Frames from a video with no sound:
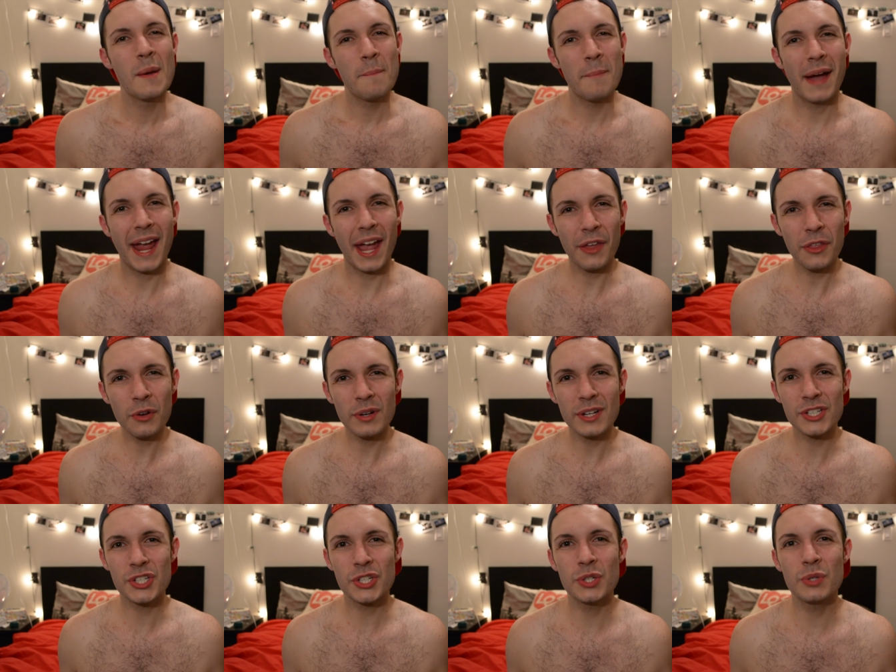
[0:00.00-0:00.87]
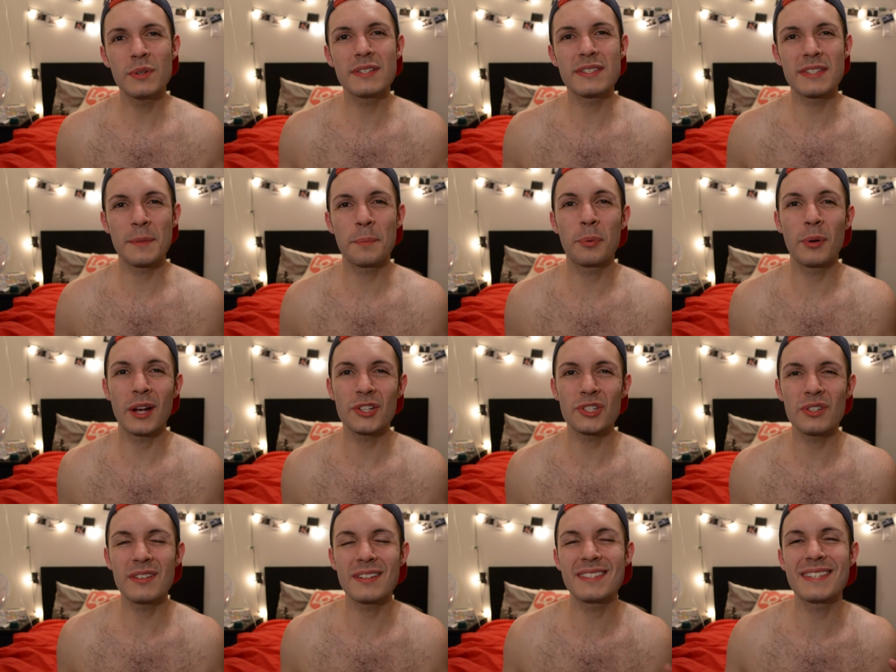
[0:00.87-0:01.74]
My other issue is the
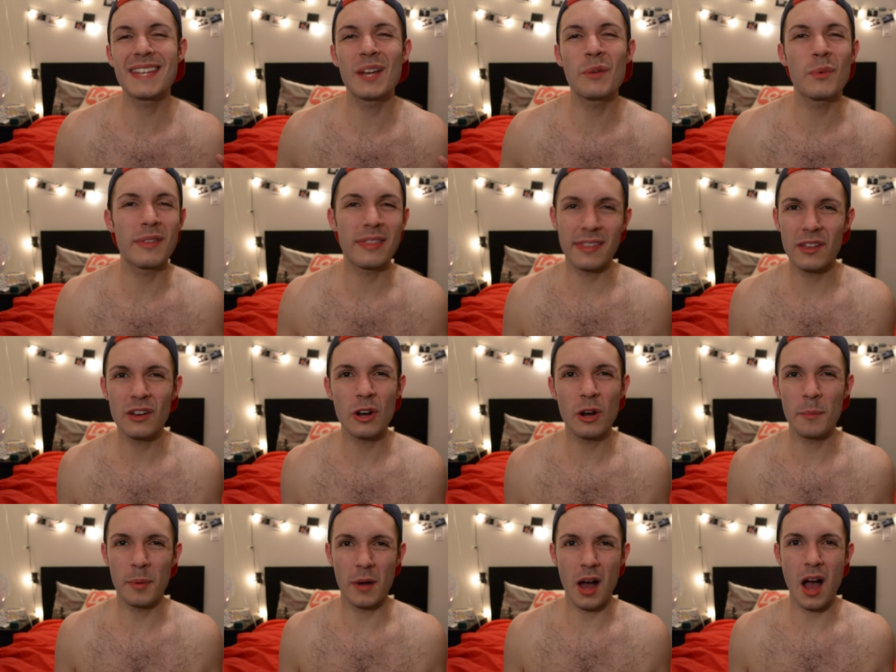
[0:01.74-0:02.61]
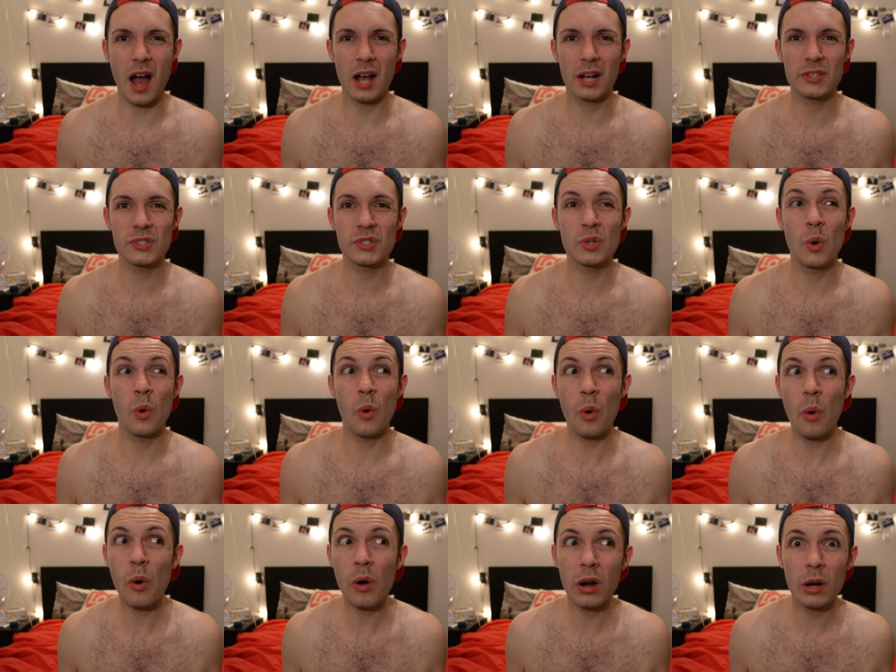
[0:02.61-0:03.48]
pressure to stay within our box,
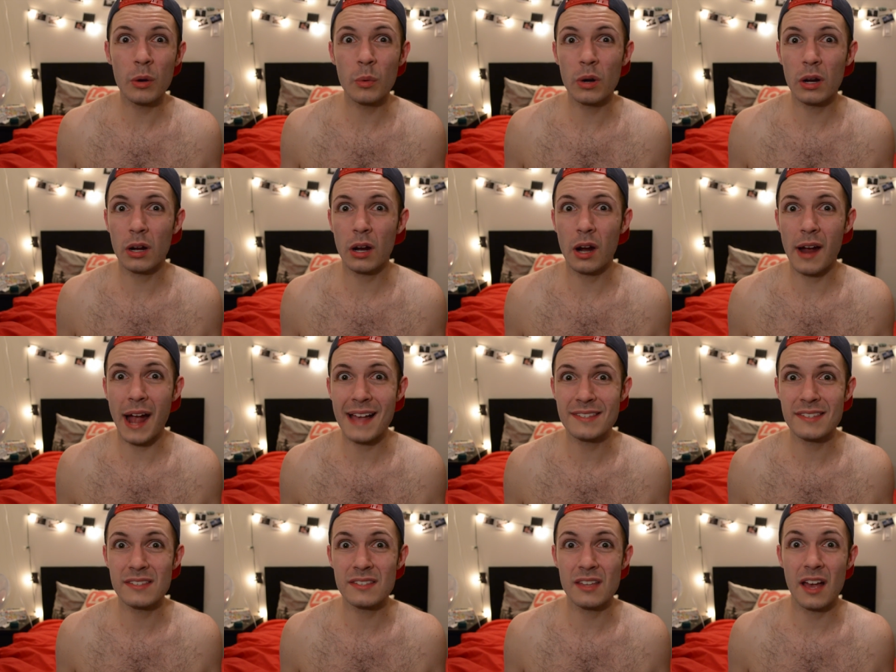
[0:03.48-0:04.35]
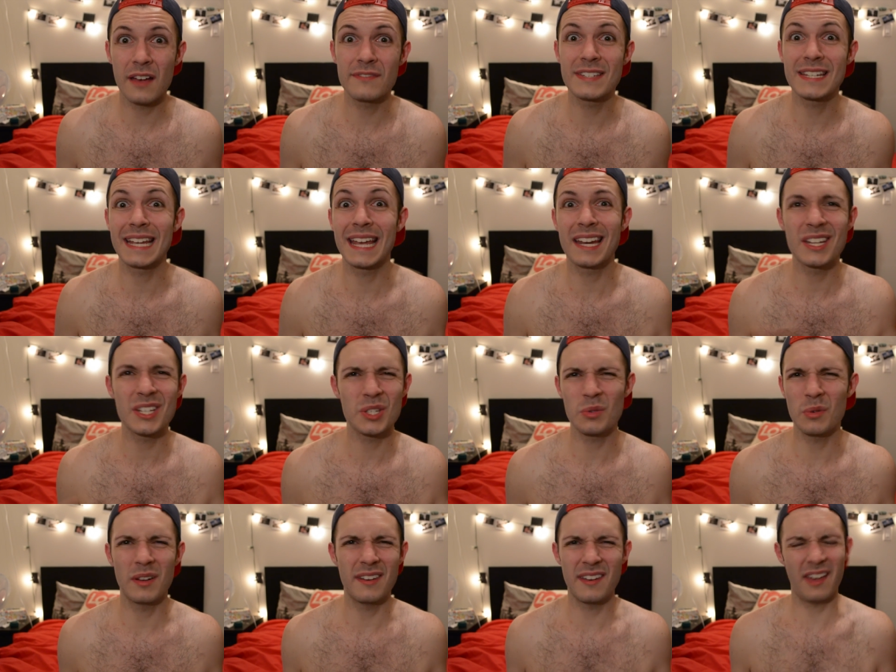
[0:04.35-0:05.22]
or work our asses off to get
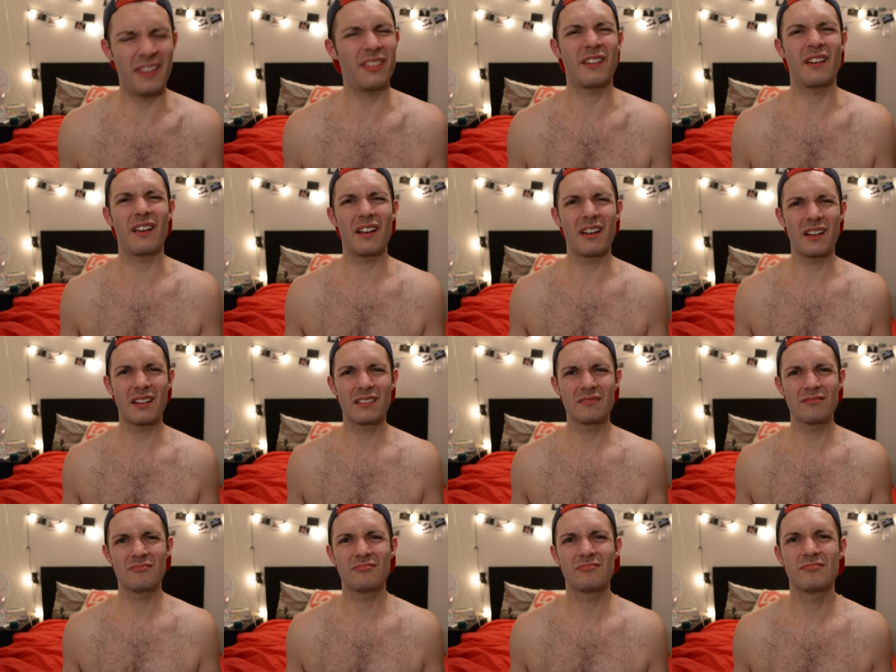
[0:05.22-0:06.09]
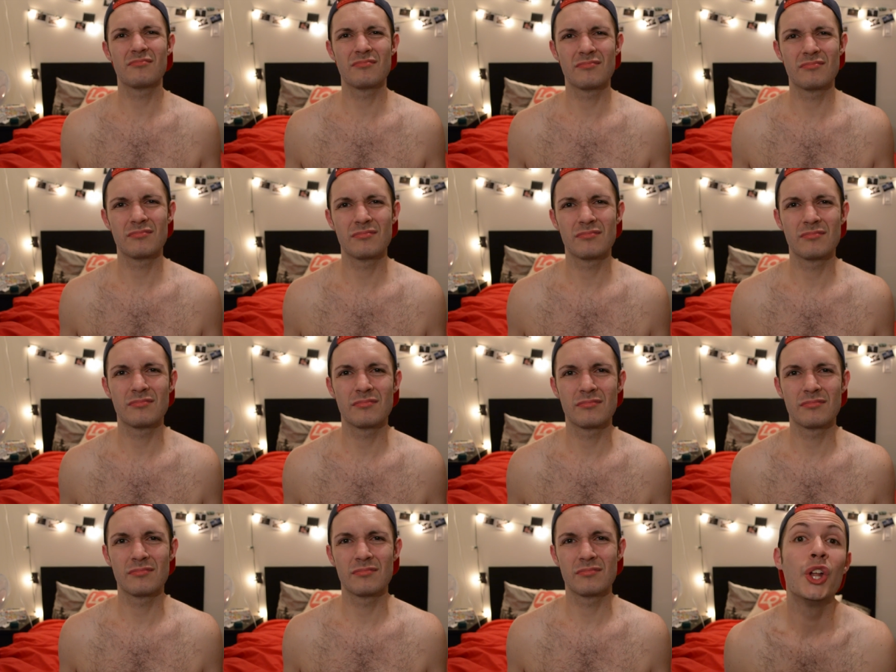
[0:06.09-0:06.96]
into another.
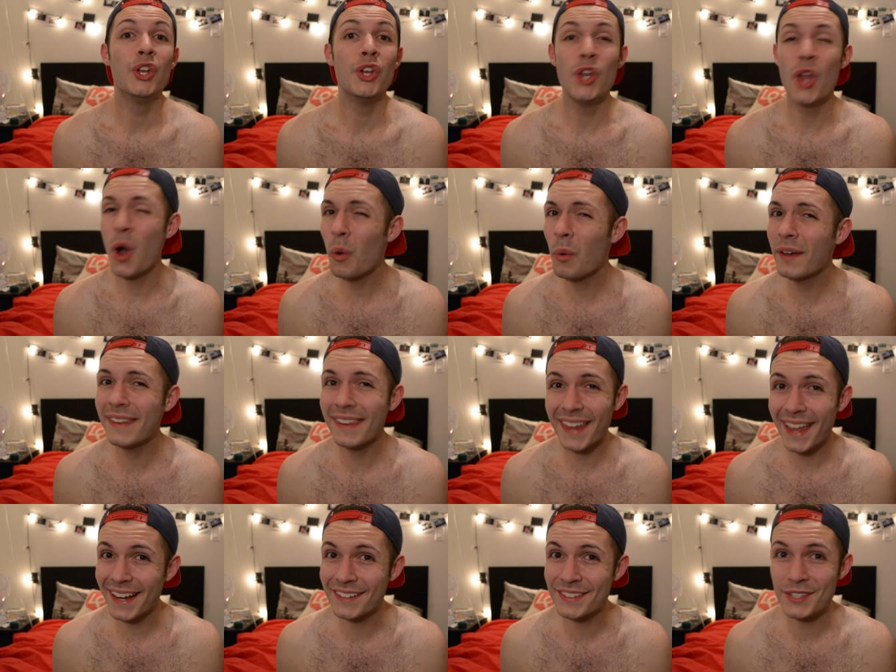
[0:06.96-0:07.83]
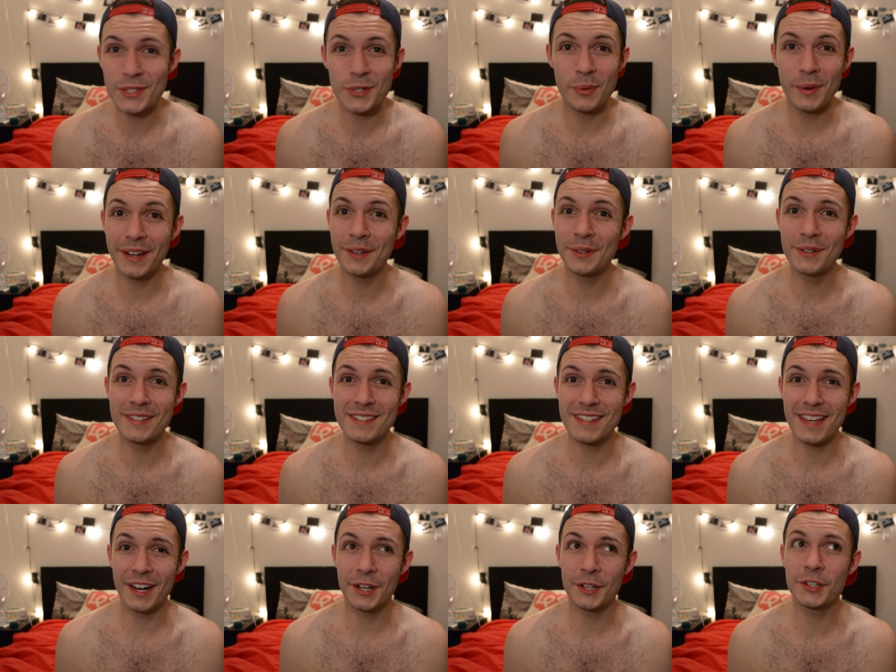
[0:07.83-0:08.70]
No one likes a twink who
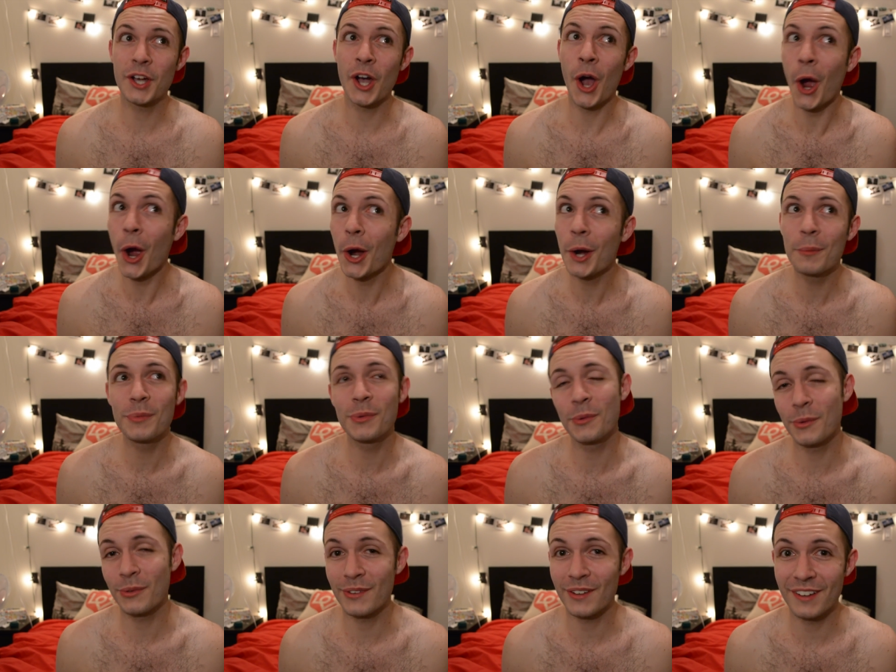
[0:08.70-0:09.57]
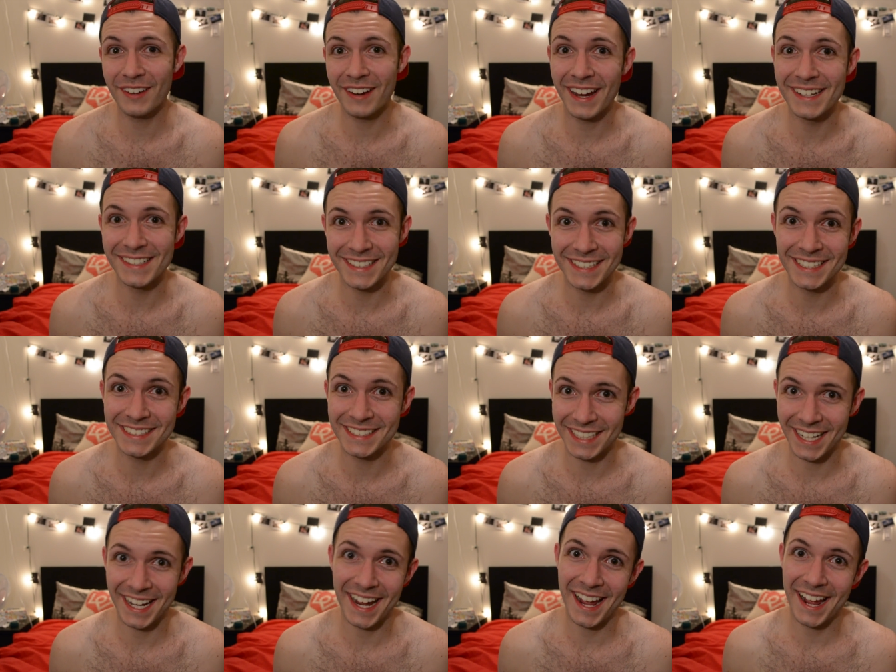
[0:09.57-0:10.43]
decided carbs was a good idea
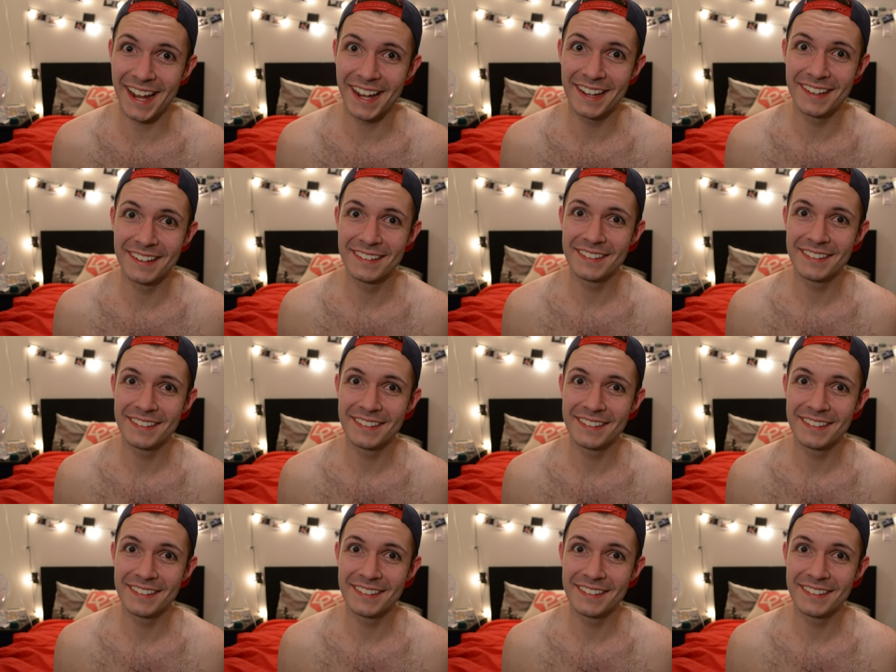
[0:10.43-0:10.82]
today.